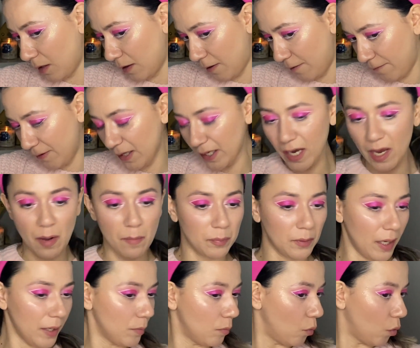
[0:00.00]
I feel like I
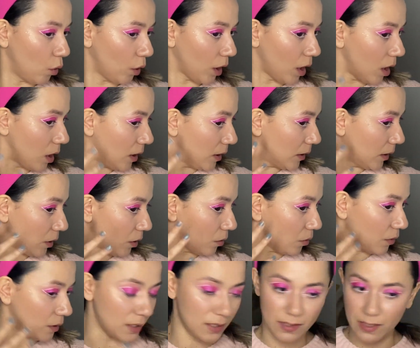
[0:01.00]
applied more glitter
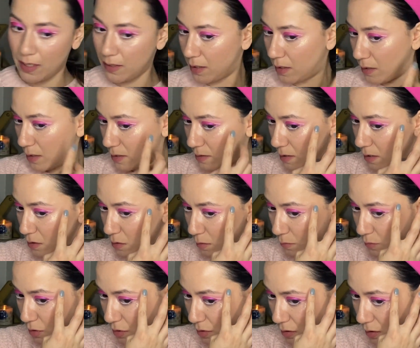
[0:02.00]
on this side than this side. So
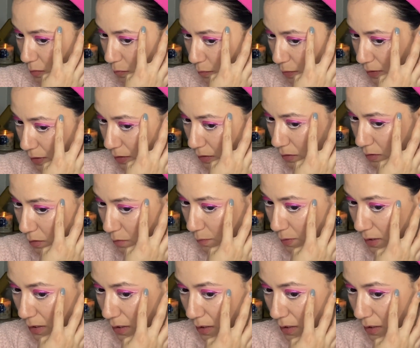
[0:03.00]
I'm just going to apply a little bit